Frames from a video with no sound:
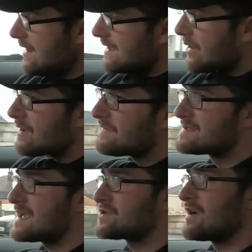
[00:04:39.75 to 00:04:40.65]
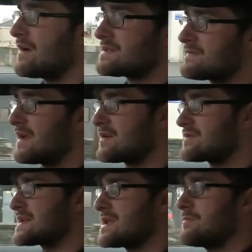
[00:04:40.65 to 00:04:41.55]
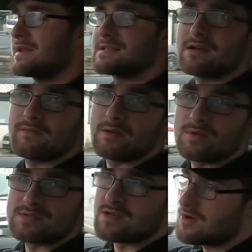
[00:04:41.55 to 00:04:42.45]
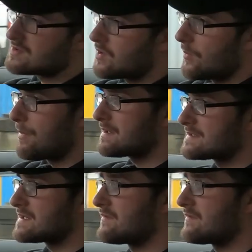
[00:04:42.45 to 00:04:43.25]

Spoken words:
Now, if you're test driving this vehicle today, you'll be listening out for any more knocks or bangs.